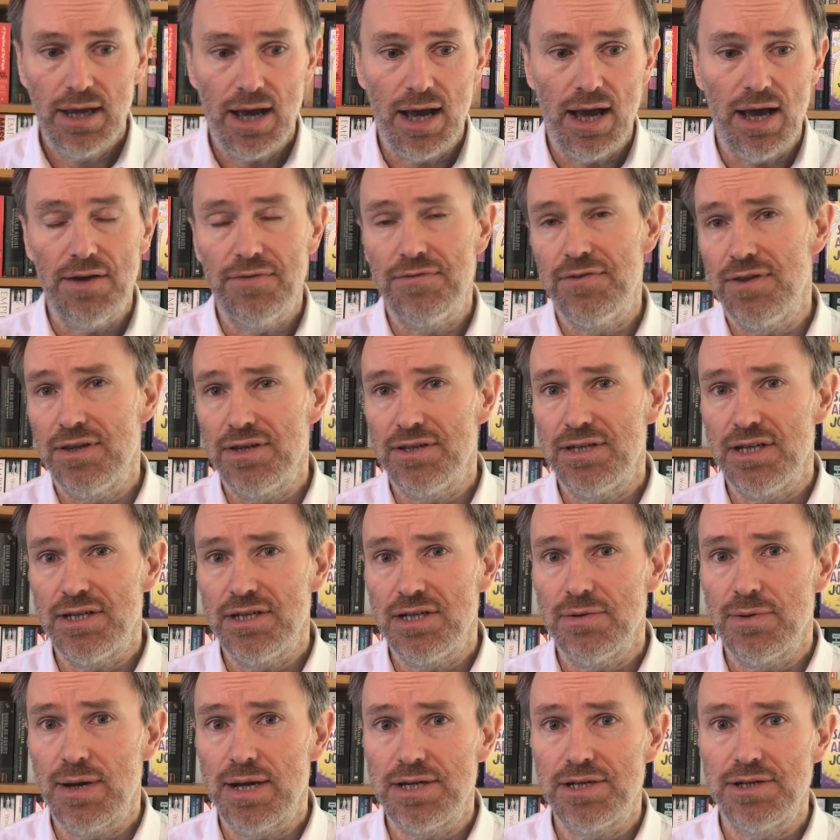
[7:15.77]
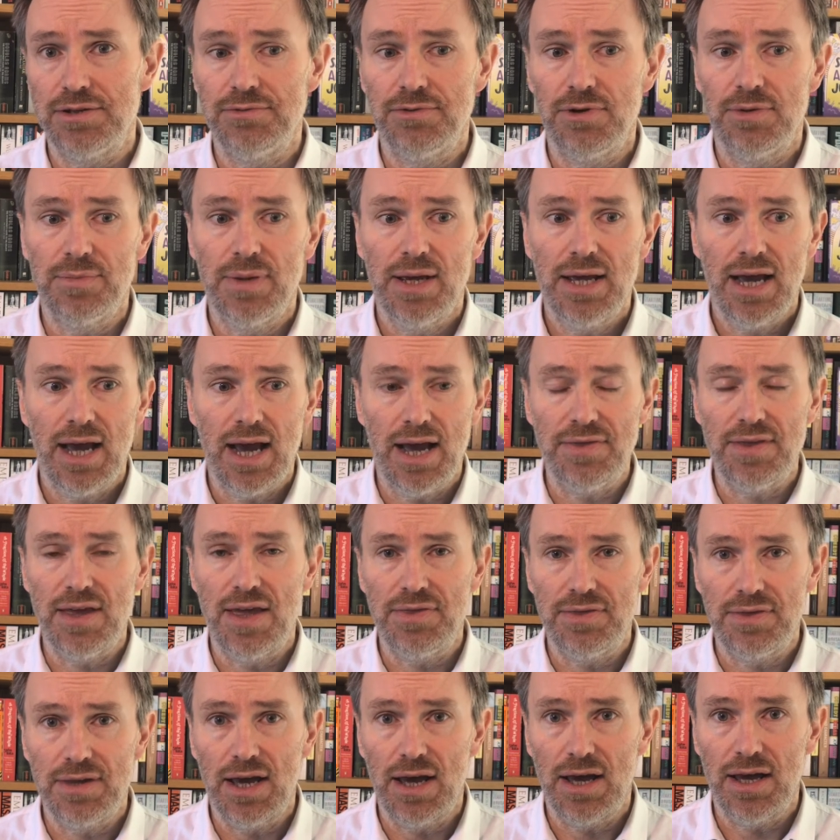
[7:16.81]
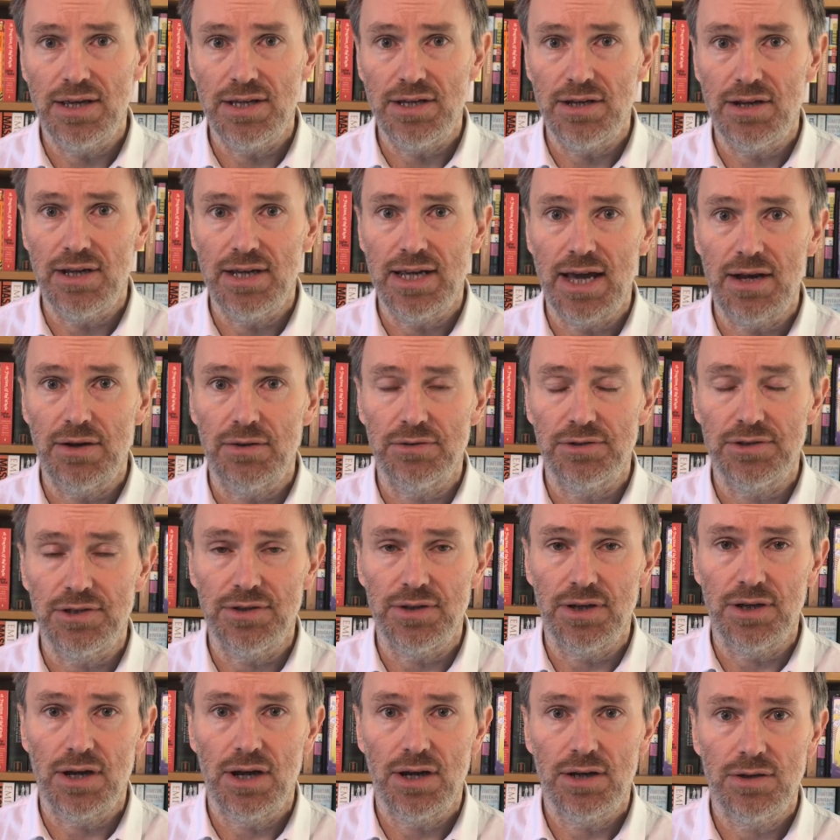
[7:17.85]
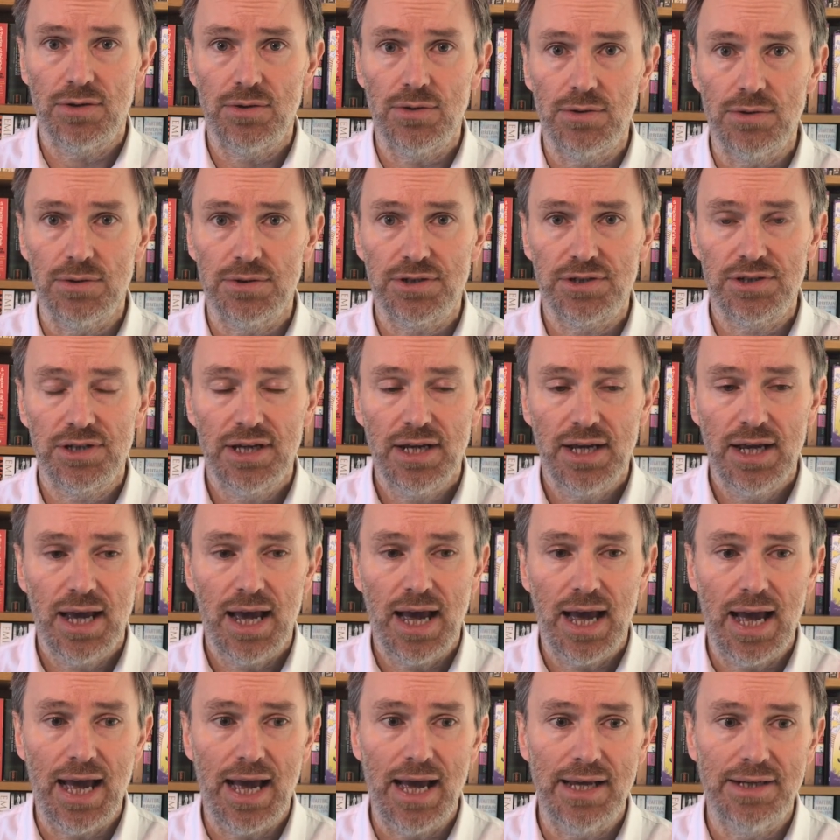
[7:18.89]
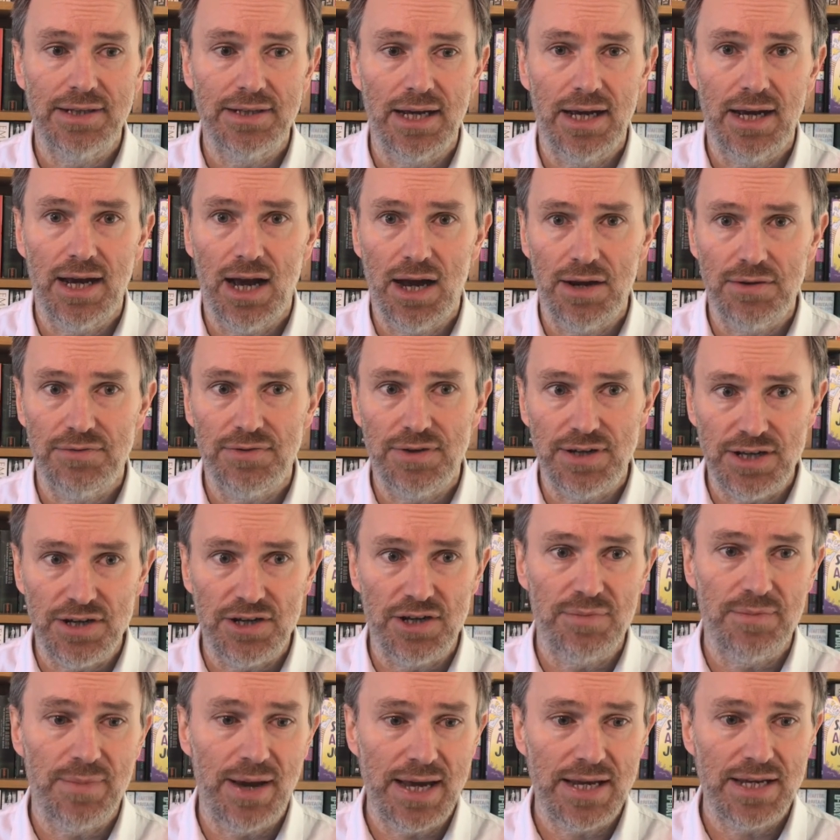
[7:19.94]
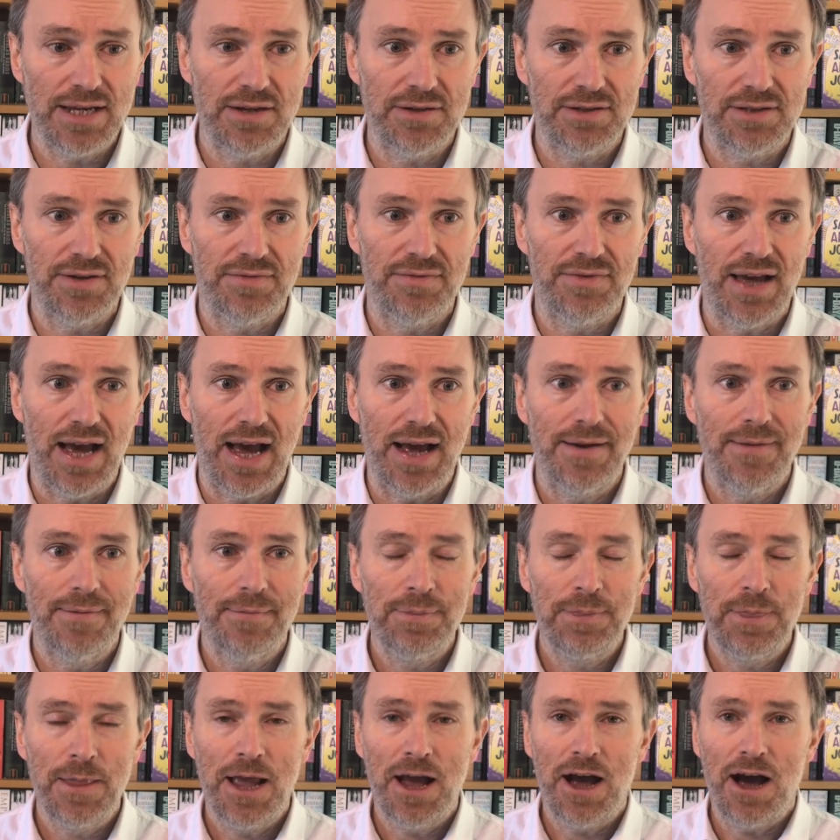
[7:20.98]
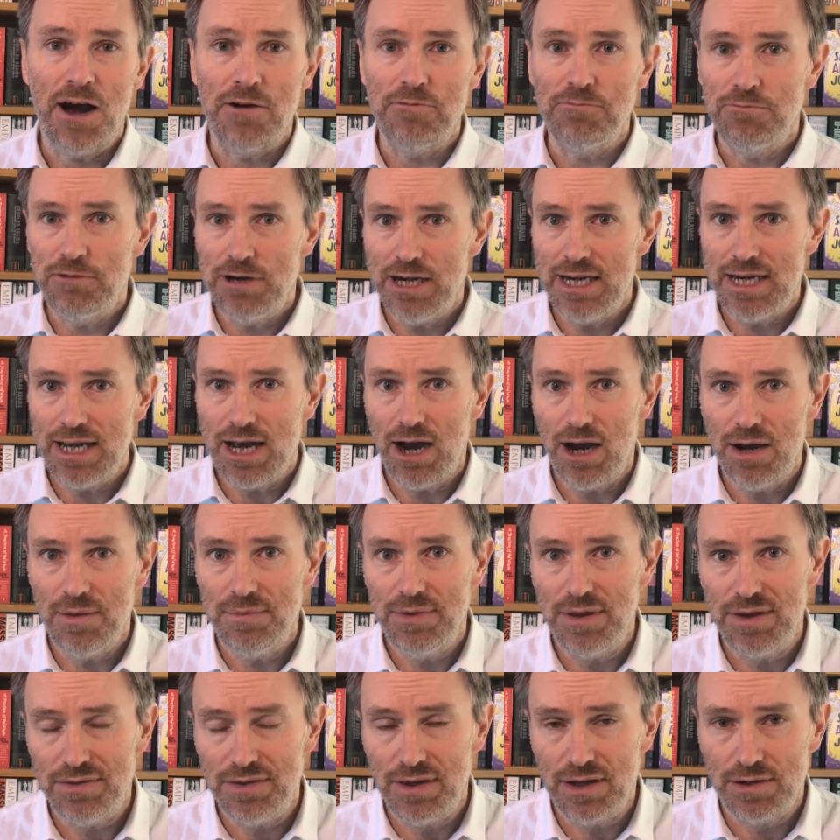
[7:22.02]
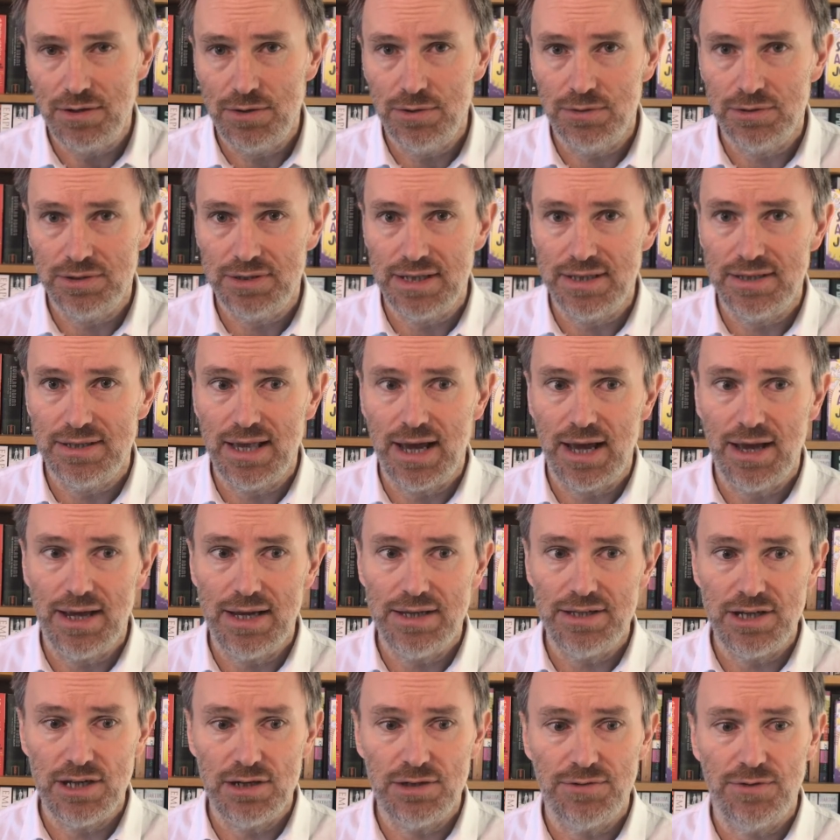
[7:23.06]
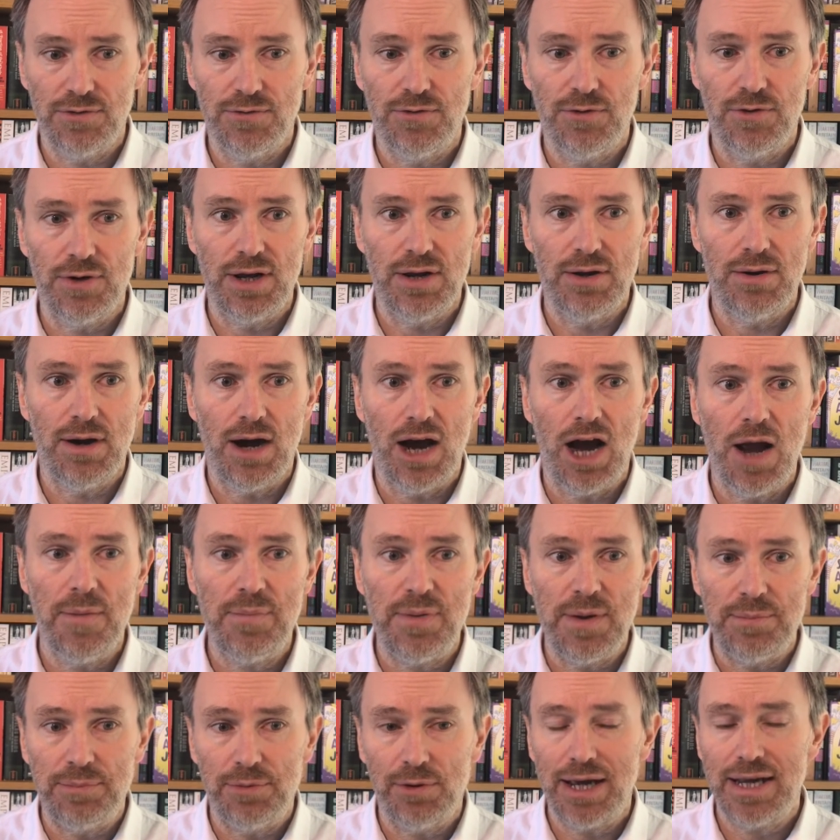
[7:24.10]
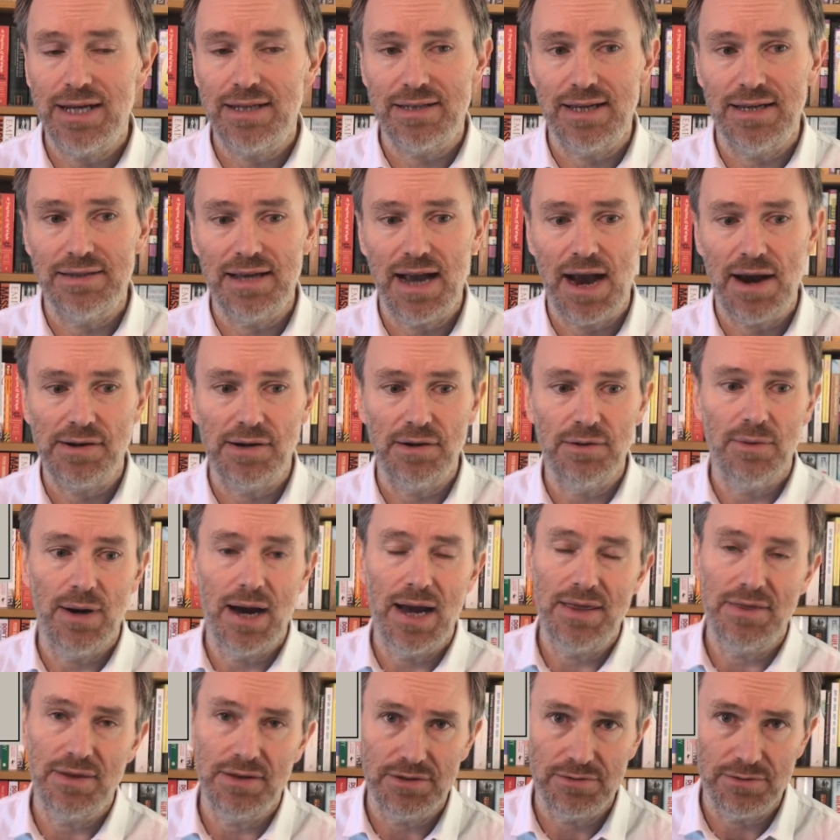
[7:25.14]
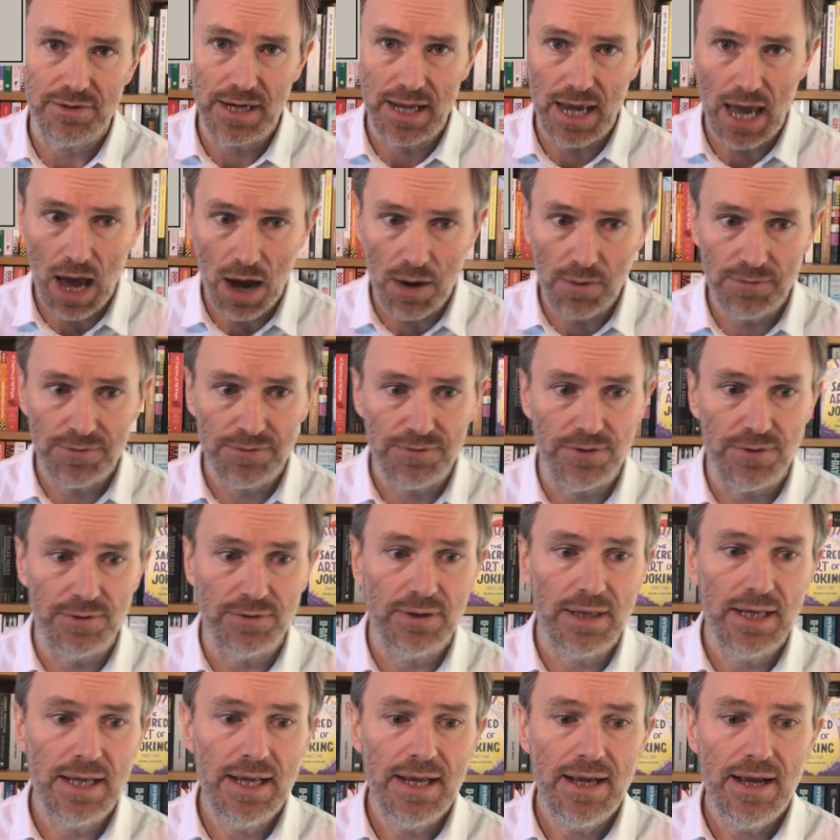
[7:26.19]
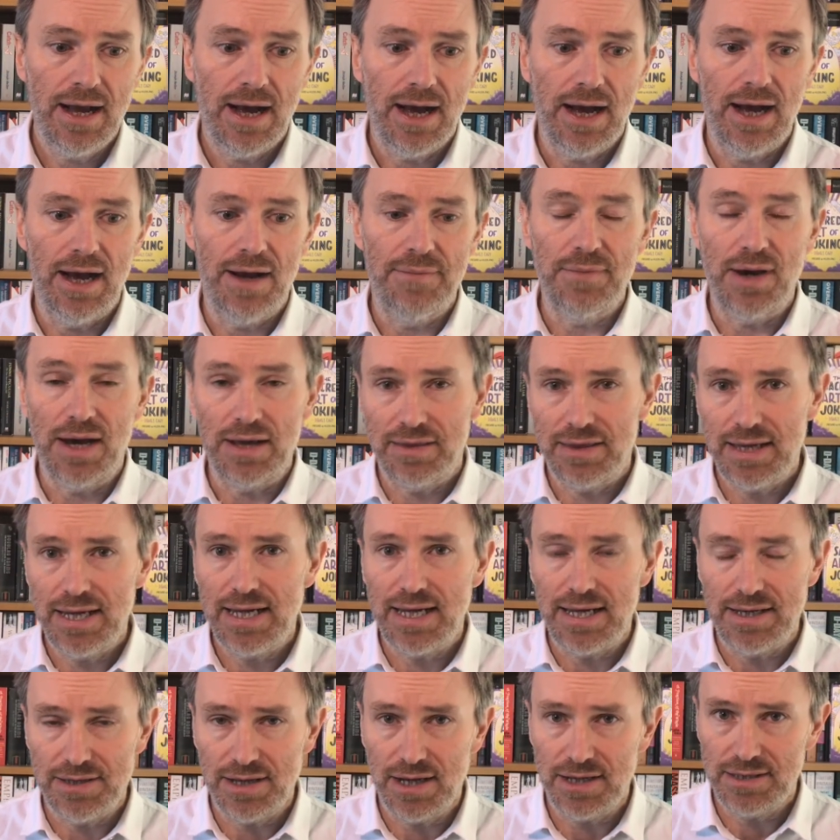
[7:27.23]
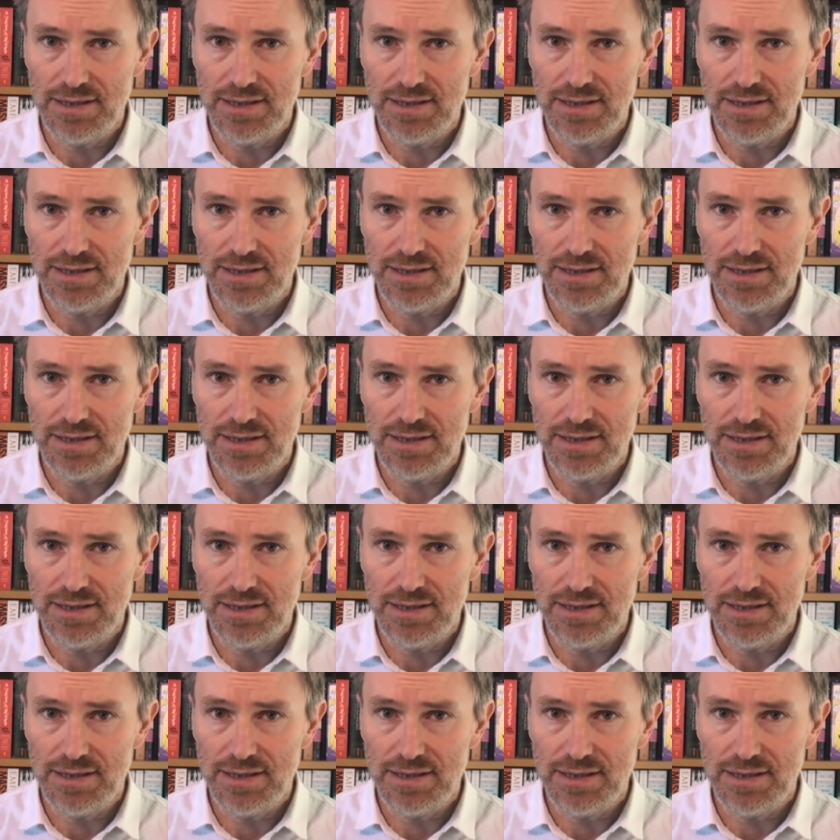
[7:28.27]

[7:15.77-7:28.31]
for the Situation Room, and then you can get onto the course. And hopefully you can make use of that. I really hope that the course is useful for you. I hope it breaks it down in a way that's really helpful. I think it does